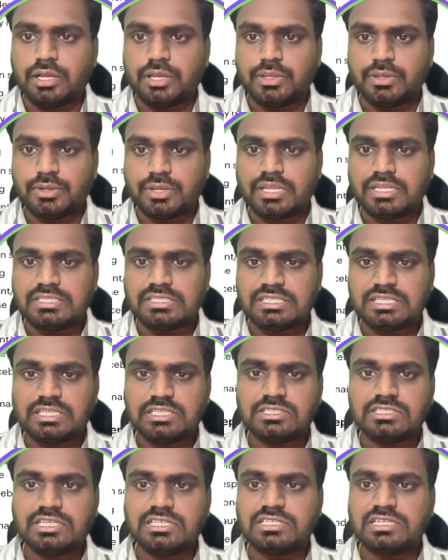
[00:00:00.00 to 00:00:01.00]
you can see
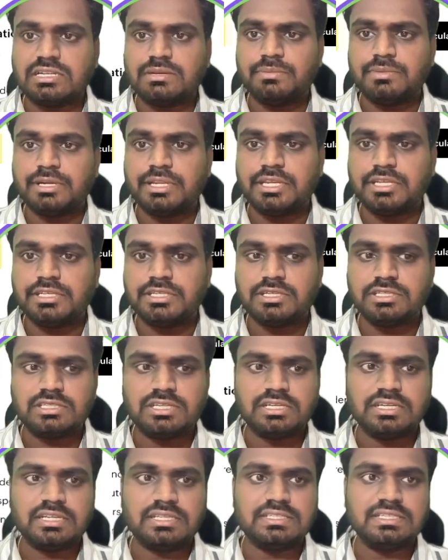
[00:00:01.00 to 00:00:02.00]
such limitations
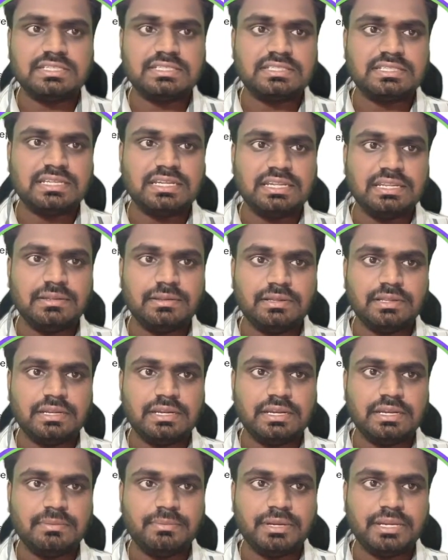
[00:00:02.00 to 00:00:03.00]
under this
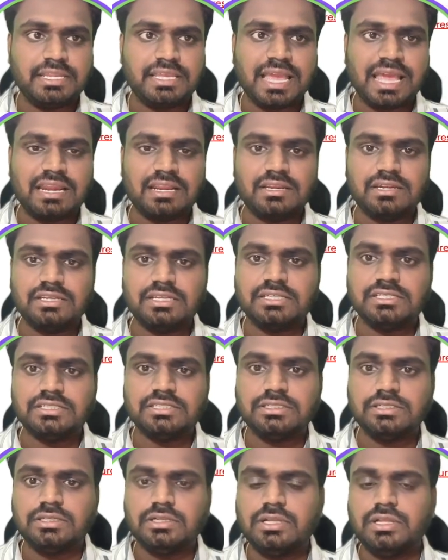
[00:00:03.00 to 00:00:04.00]
limit
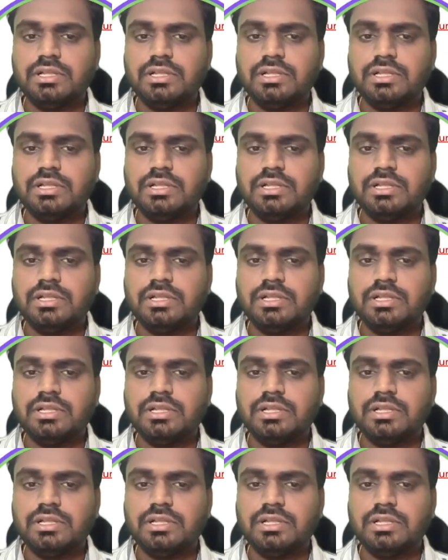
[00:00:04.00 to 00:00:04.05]
calculator.